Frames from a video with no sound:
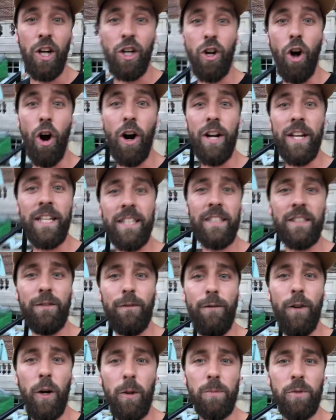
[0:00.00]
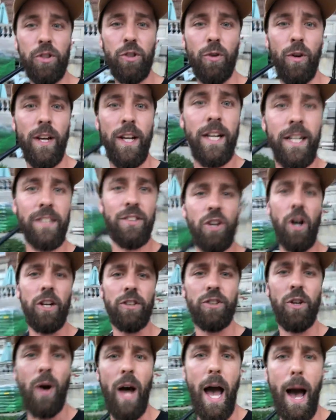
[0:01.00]
Guardians film screening is
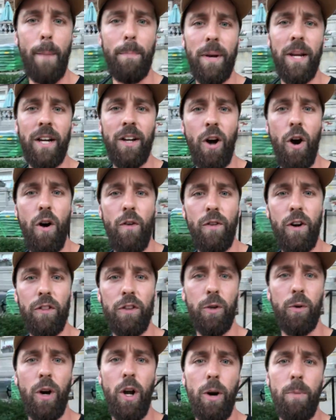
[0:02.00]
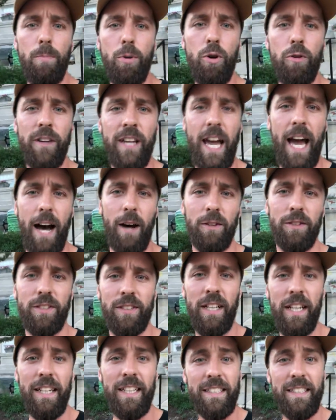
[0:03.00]
also happening over at the Grail Movie House.